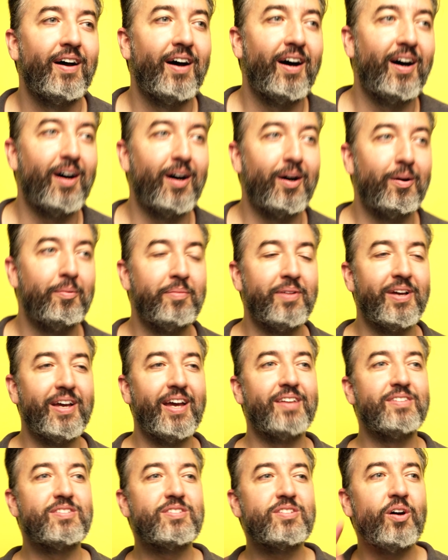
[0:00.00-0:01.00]

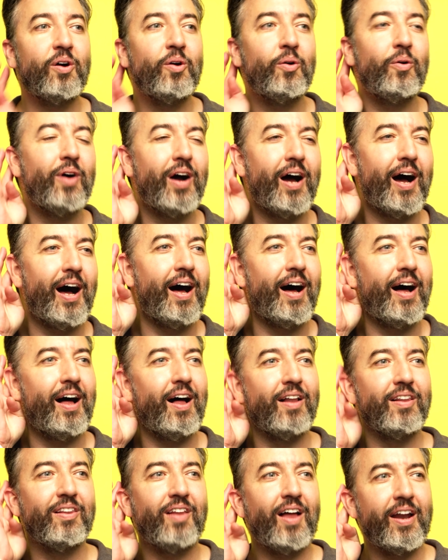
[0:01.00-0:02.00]
And so
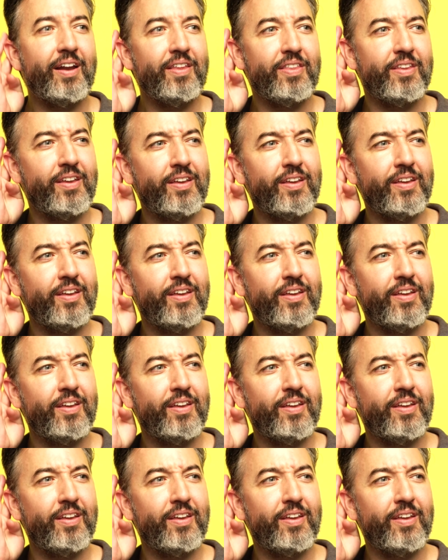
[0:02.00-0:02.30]
a lot of